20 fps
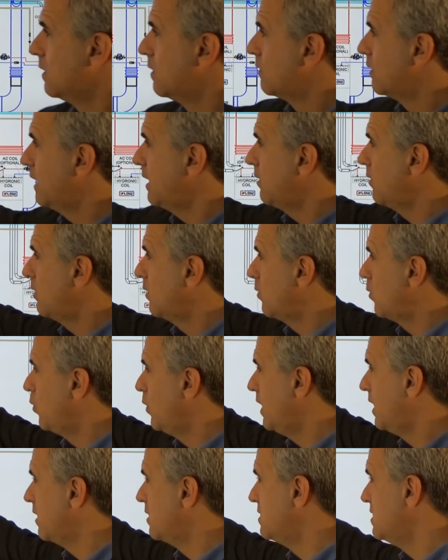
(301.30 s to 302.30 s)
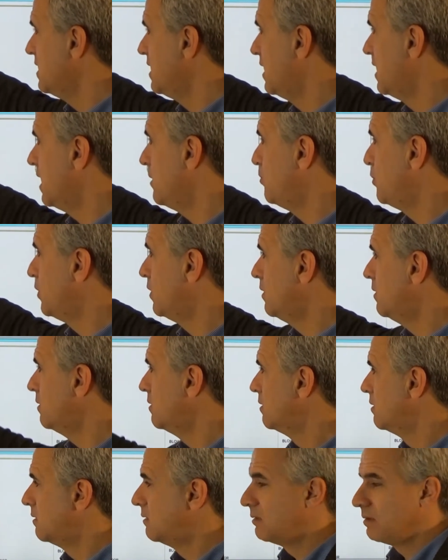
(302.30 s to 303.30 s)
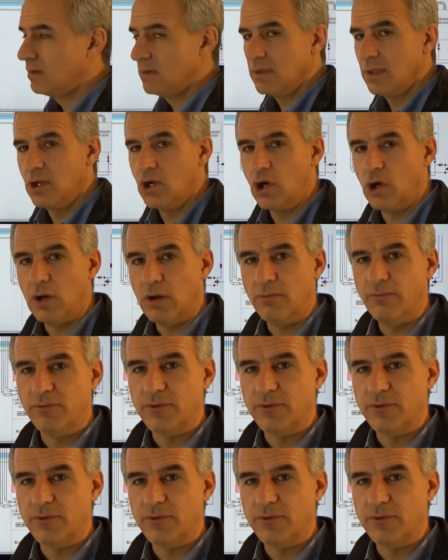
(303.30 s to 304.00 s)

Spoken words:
Right? We could decouple the call for